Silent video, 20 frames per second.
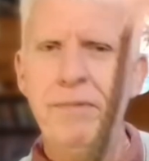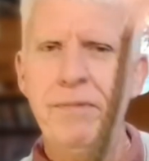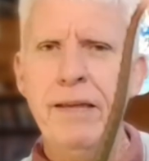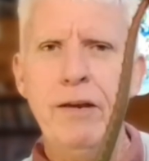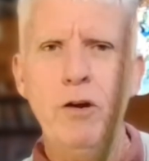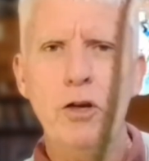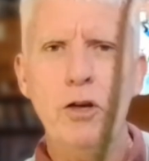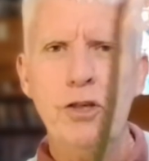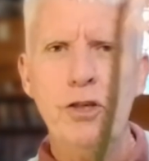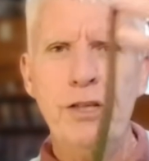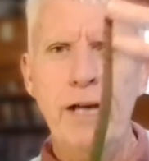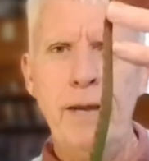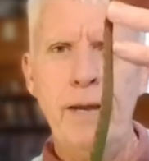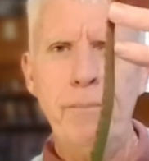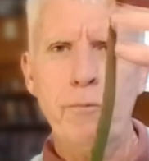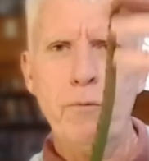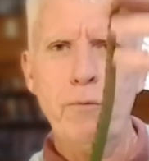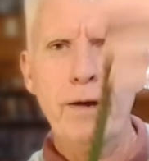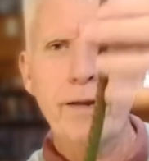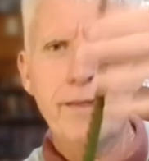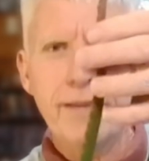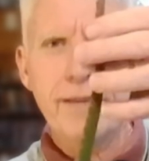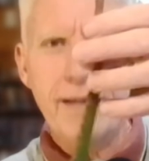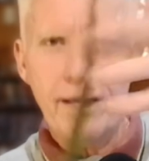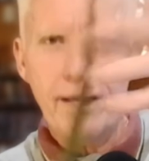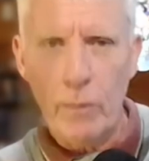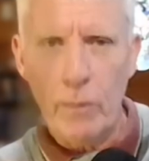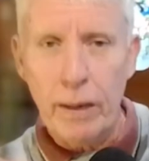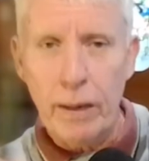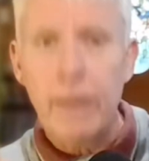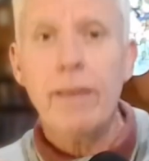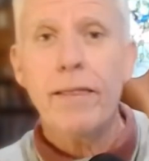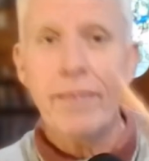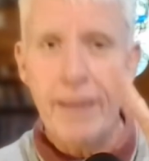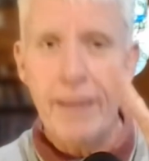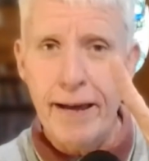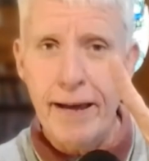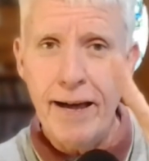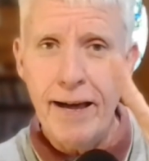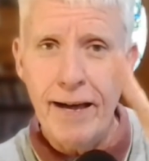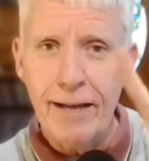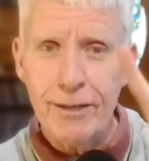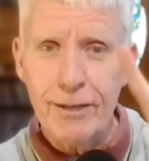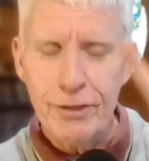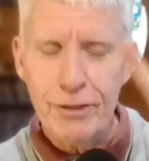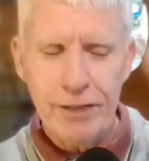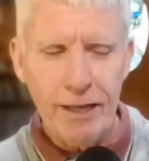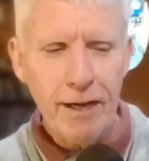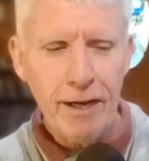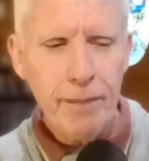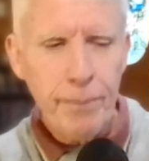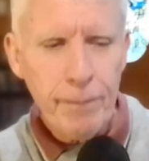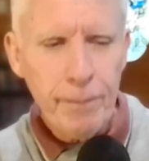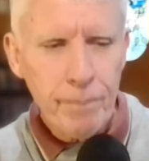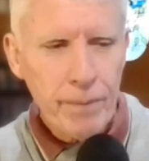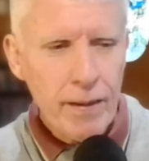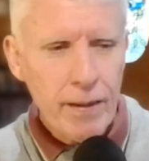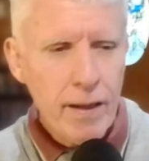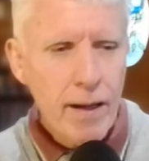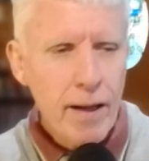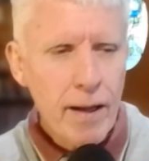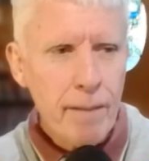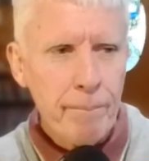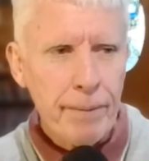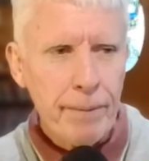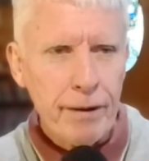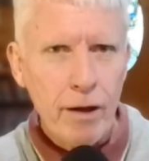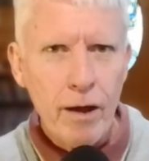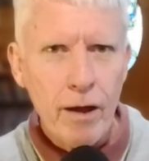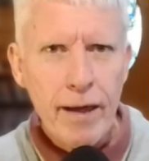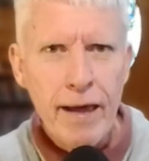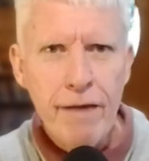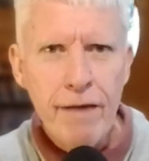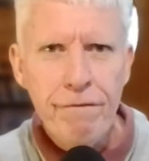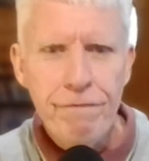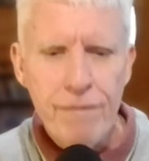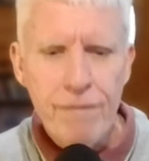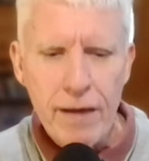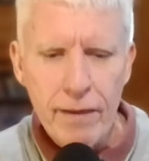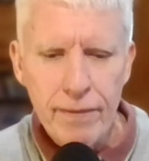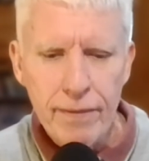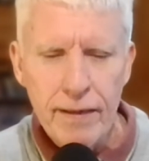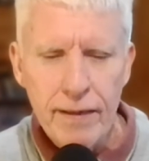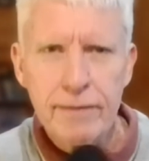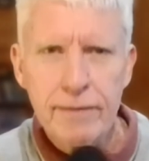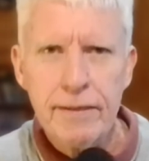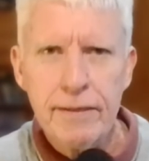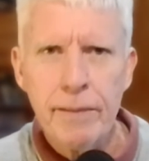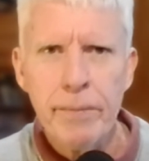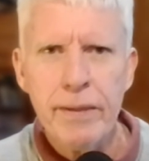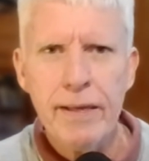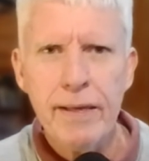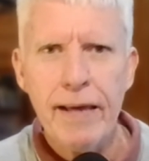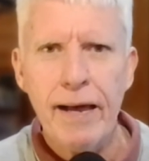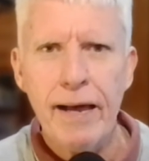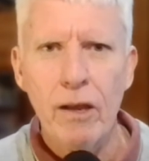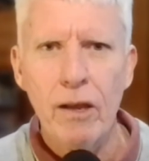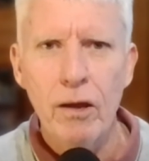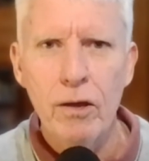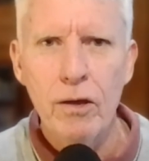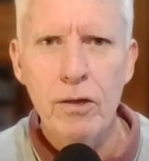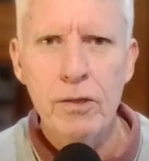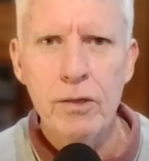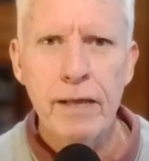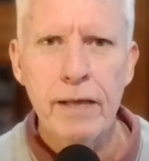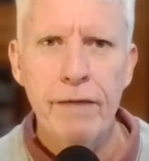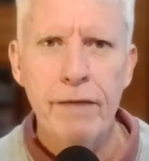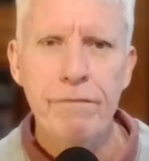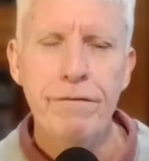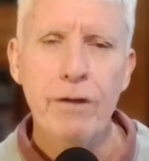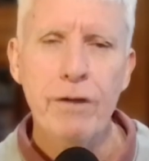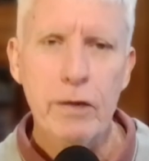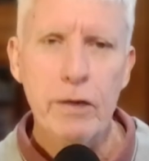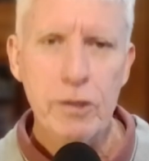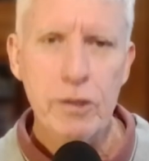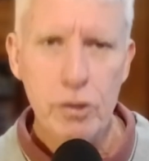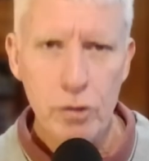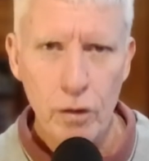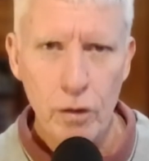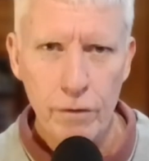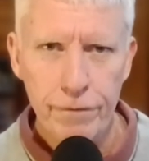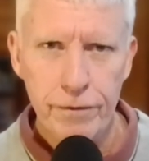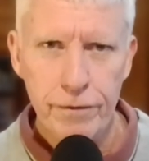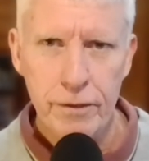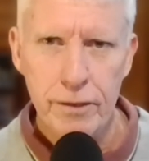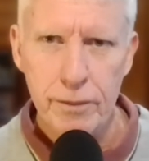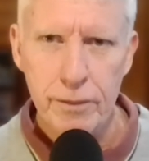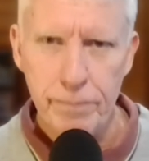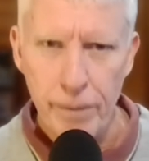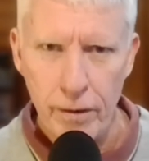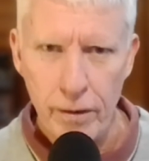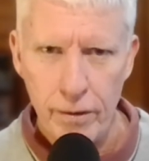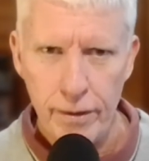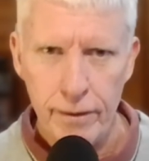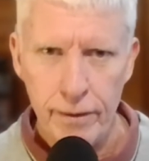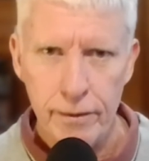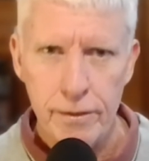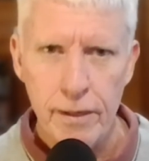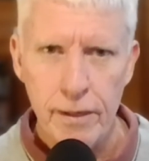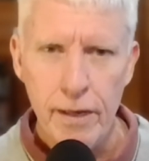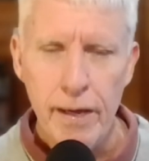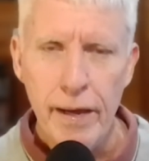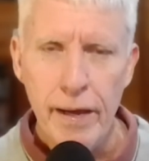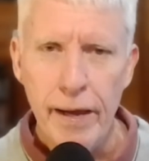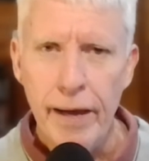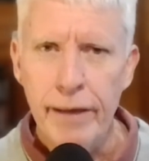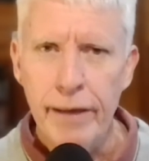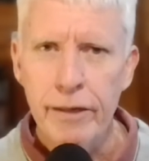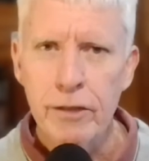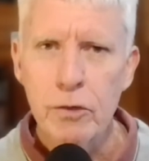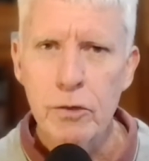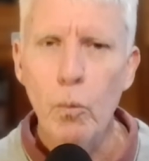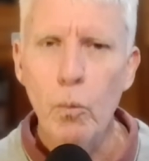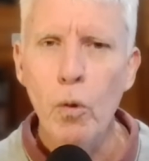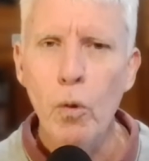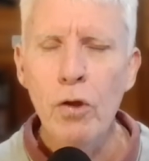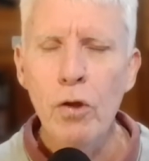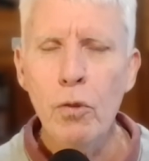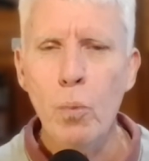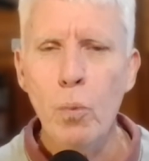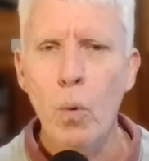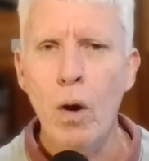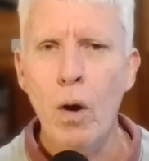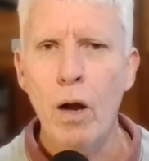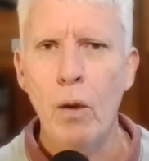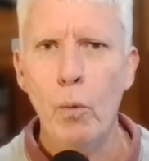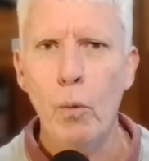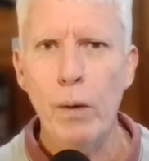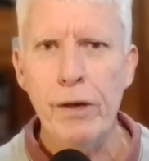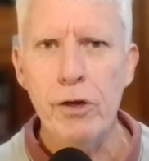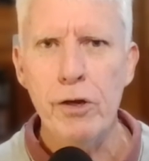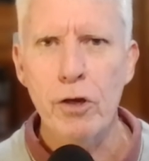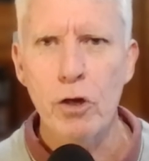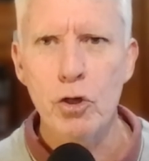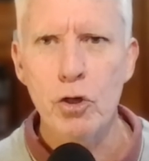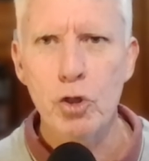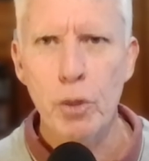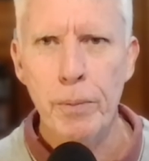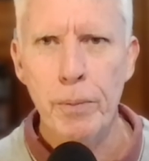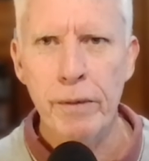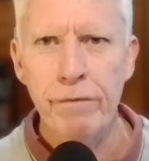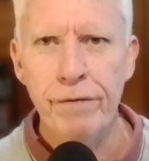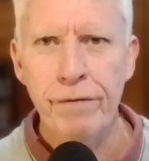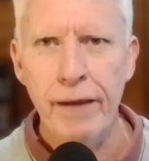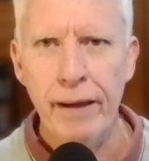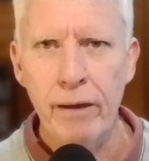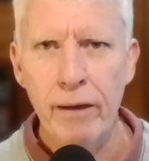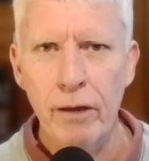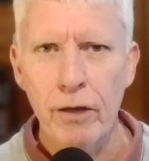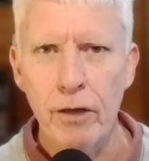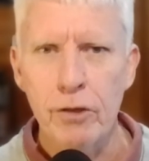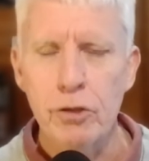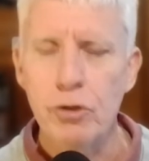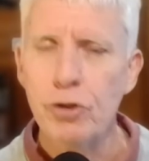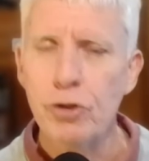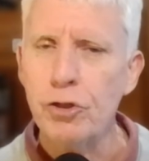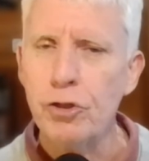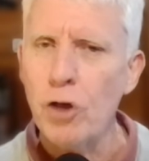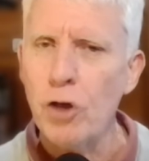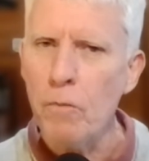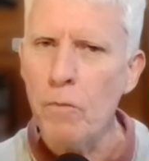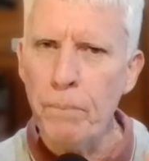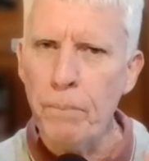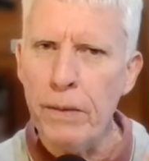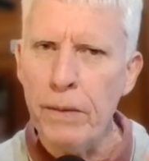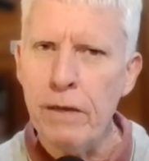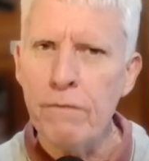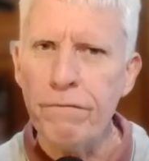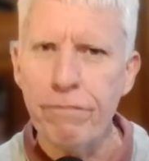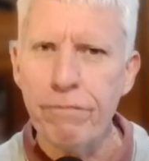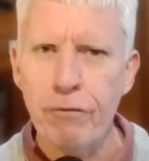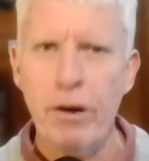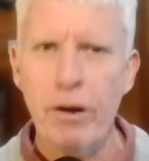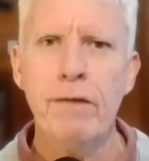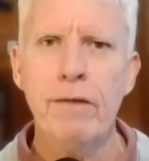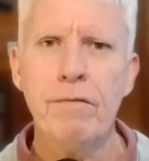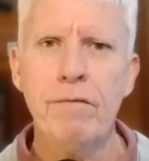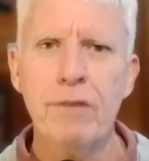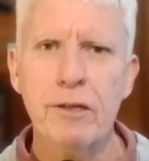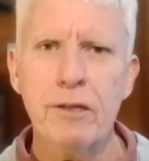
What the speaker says: they're not sharp. Run it the other way, they are sharp. But I have found that some of the aloes have very soft spines, and it's worthwhile when you go shopping for aloes. Don't be afraid of the